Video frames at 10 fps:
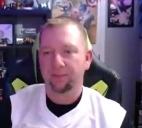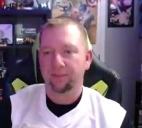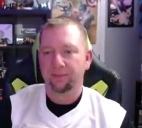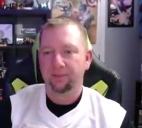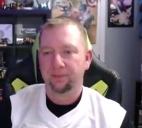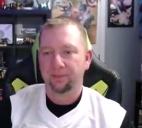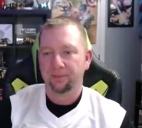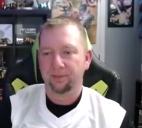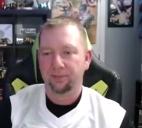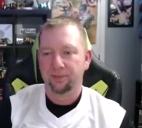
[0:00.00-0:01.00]

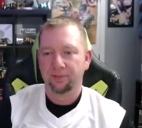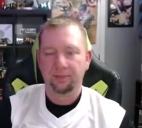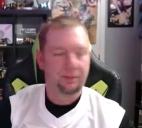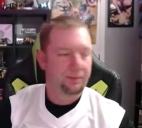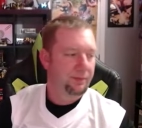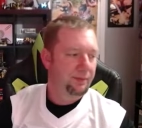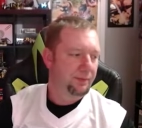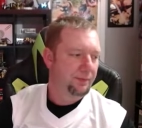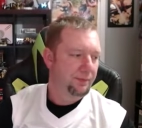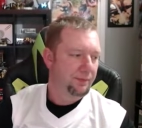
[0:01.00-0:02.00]

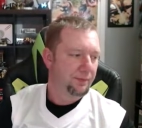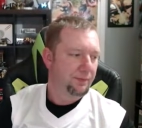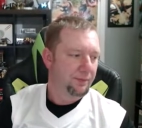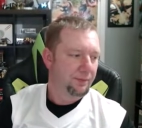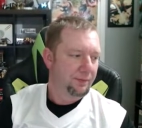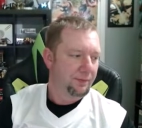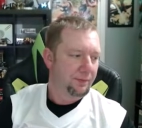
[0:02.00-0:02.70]
No one is speaking in this clip.